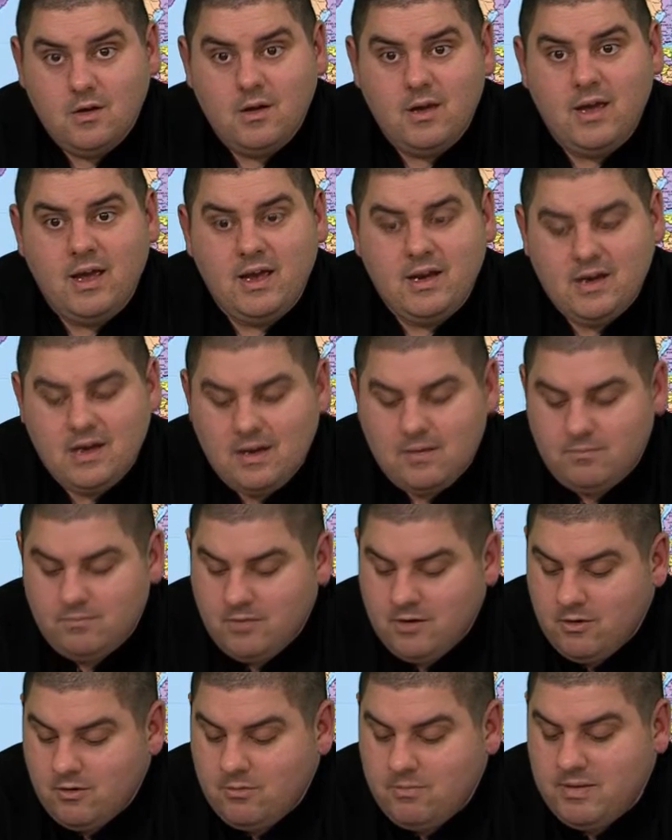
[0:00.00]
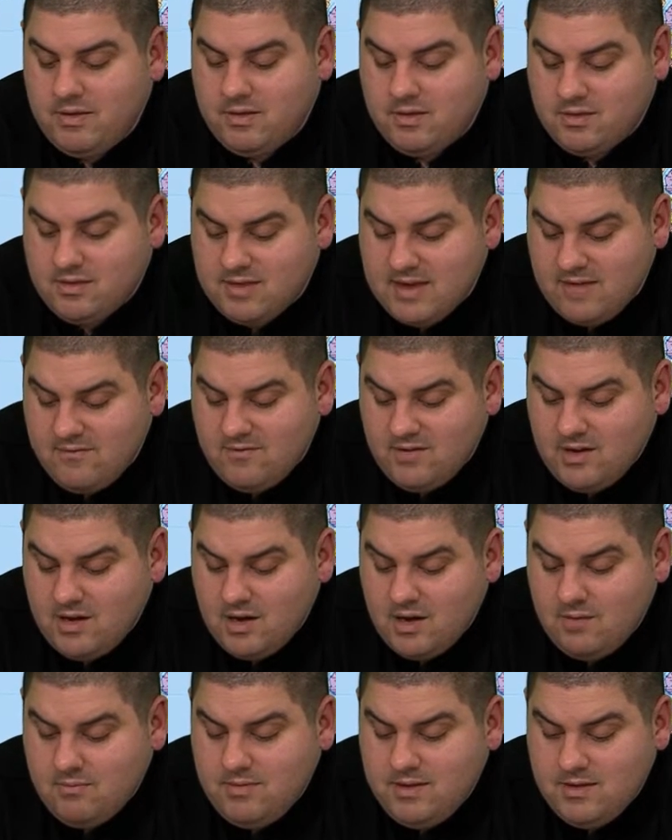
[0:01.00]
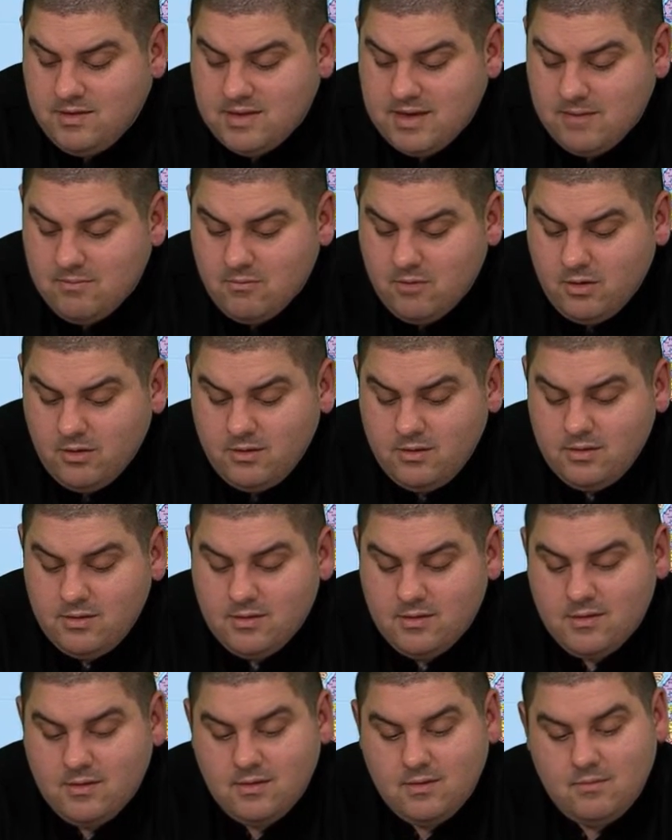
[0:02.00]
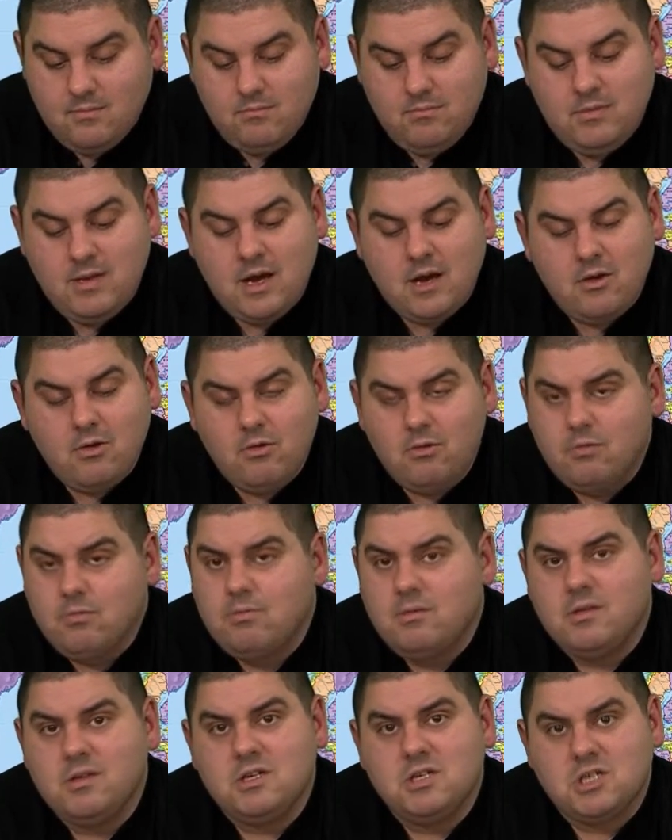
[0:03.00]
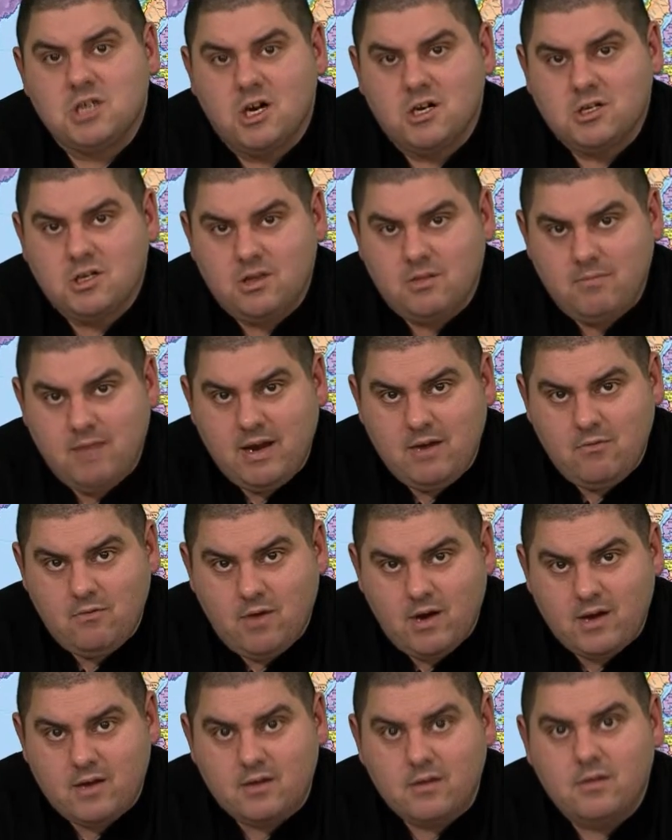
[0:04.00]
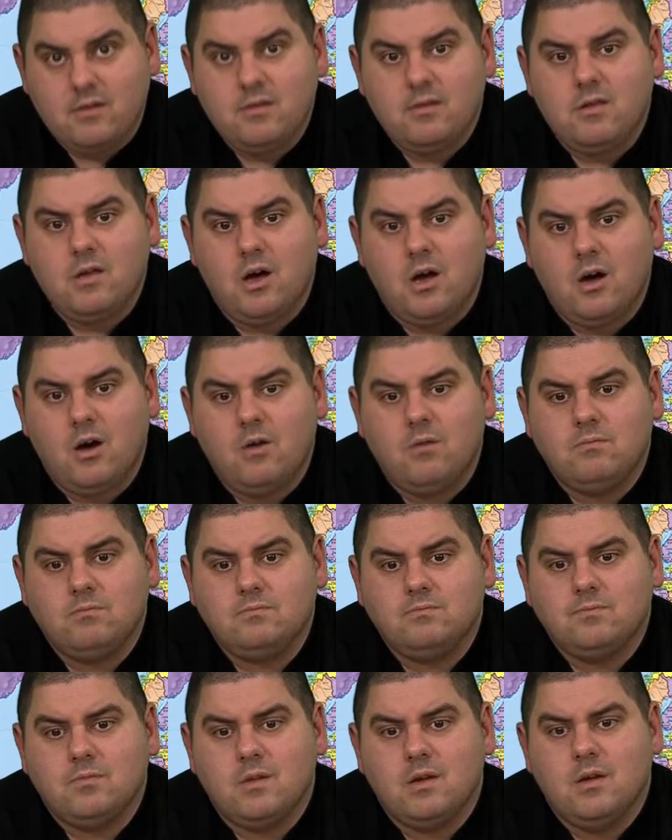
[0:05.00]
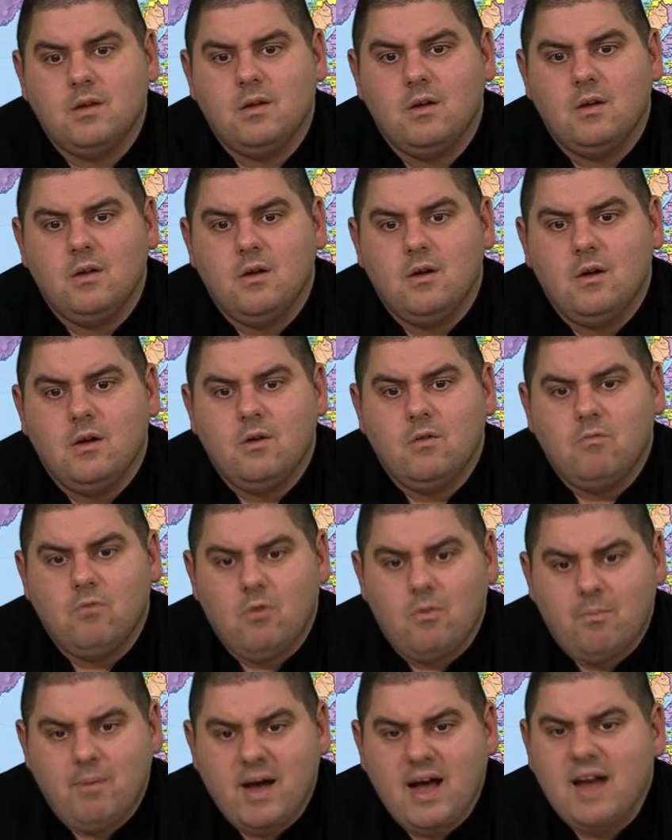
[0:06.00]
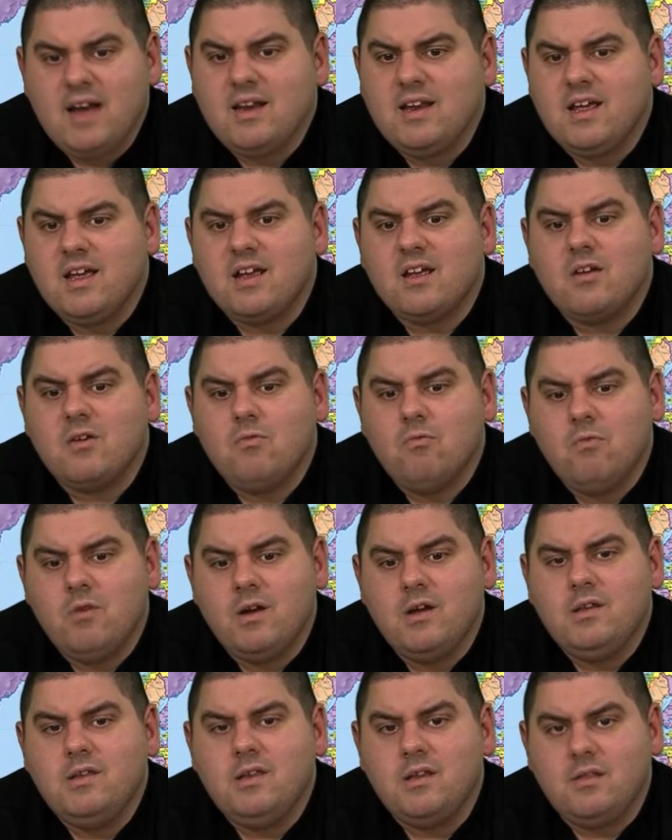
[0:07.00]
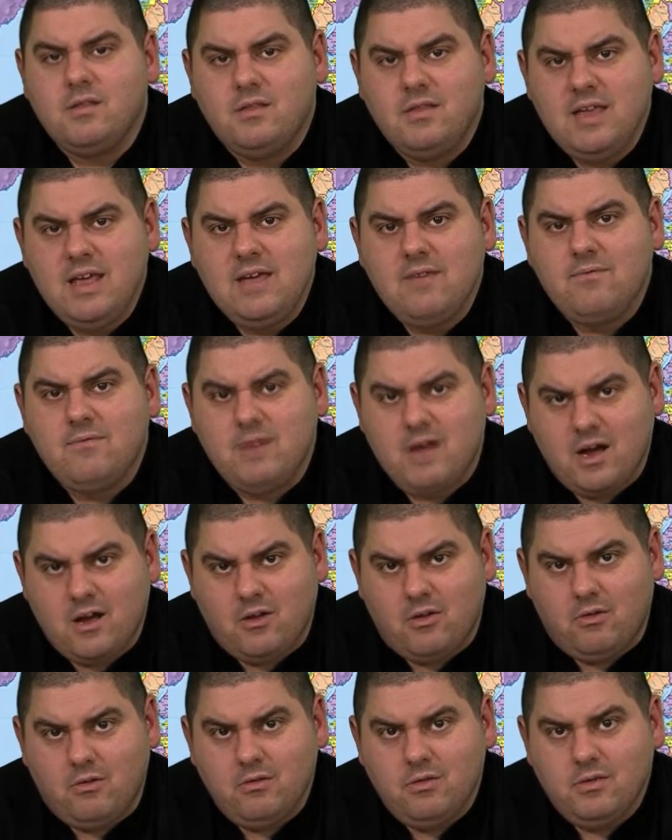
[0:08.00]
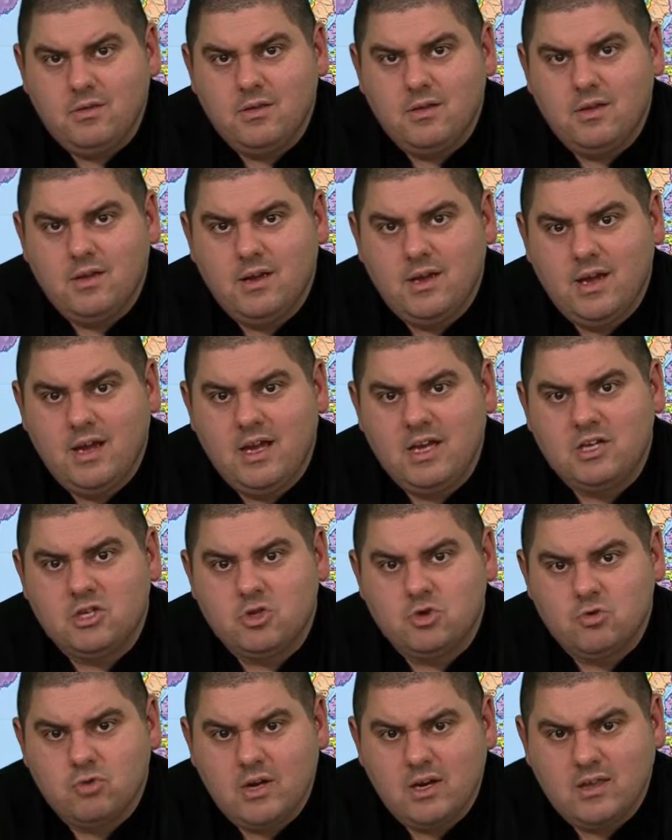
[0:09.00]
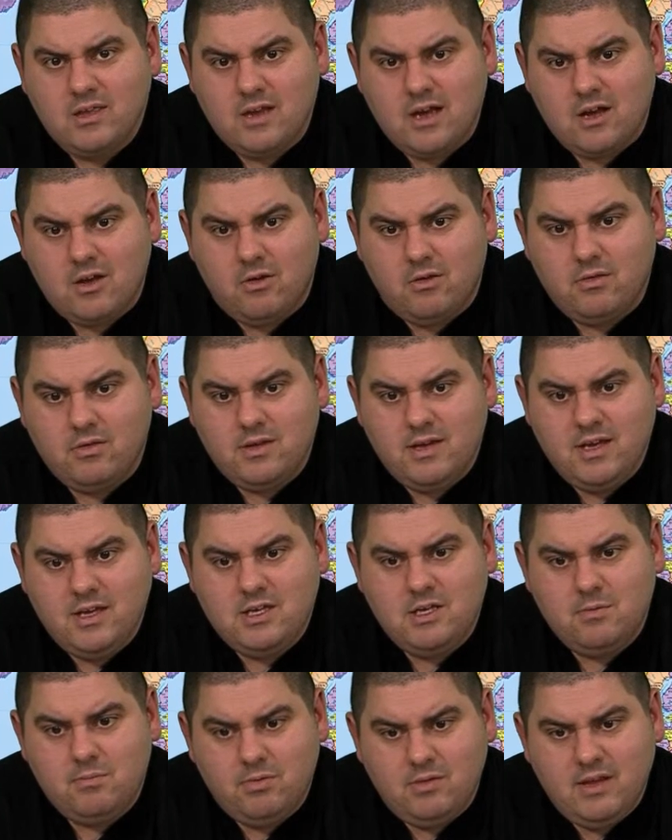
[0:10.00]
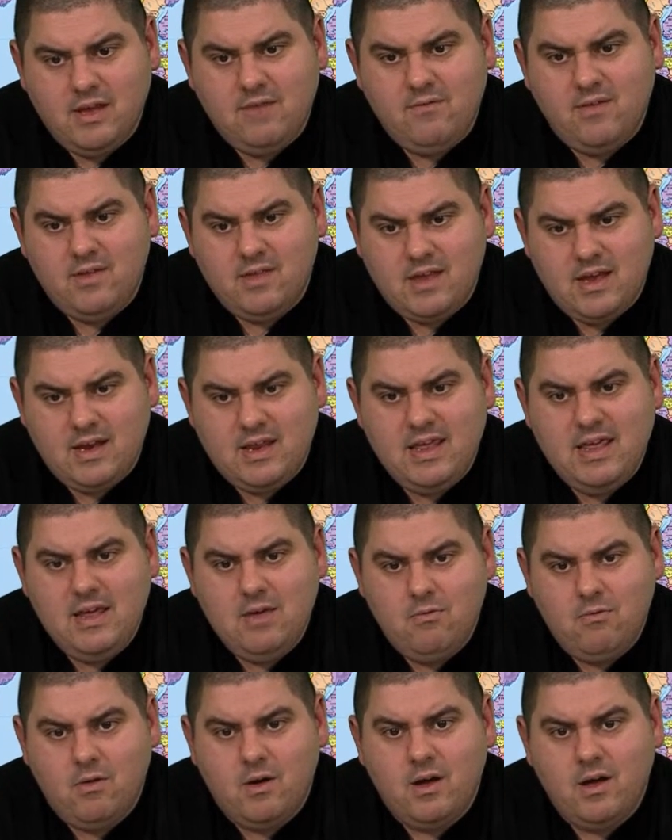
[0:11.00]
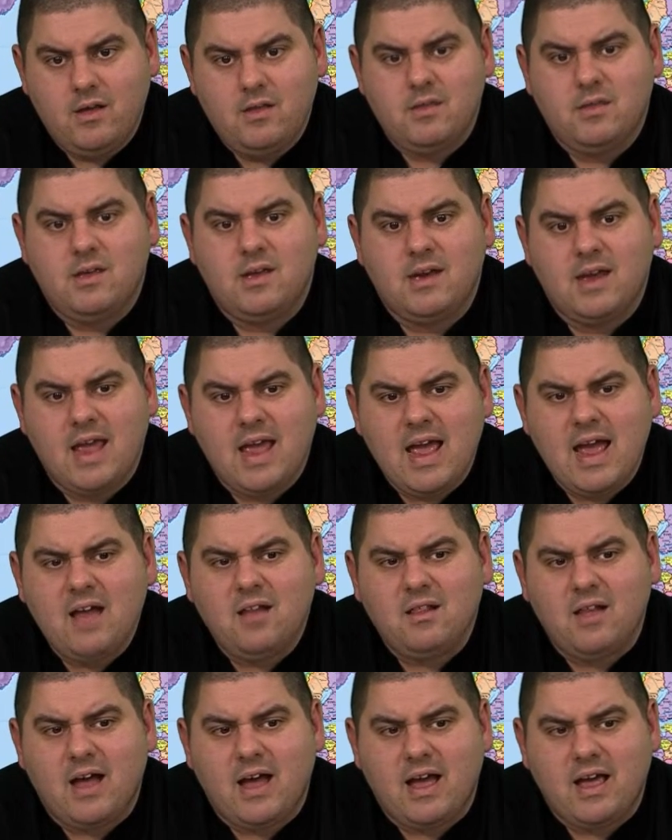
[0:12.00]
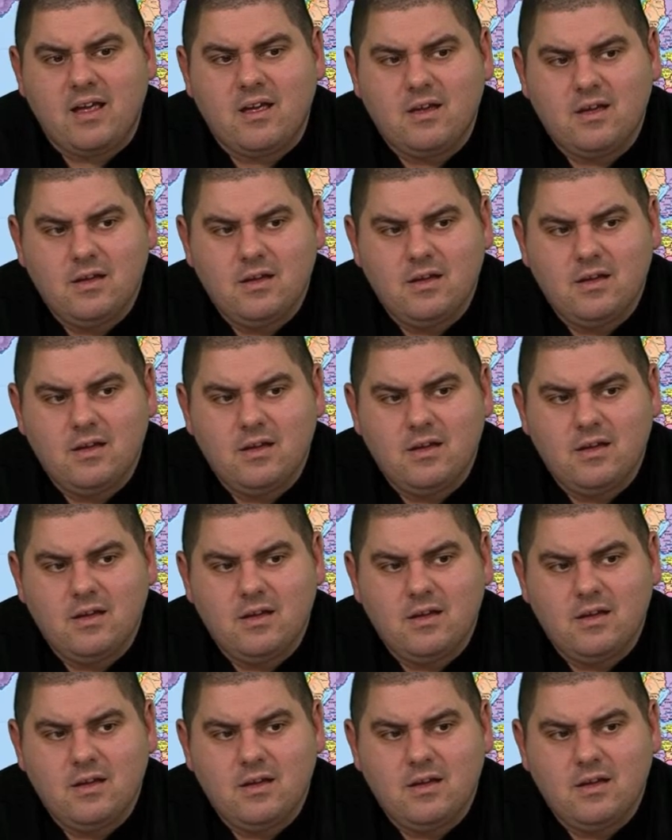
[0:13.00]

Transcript: And um, there would be seven of these emeralds. Knuckles was in charge of the main one. So Robotnik would deceive Knuckles and trick Knuckles into believing that he was an ally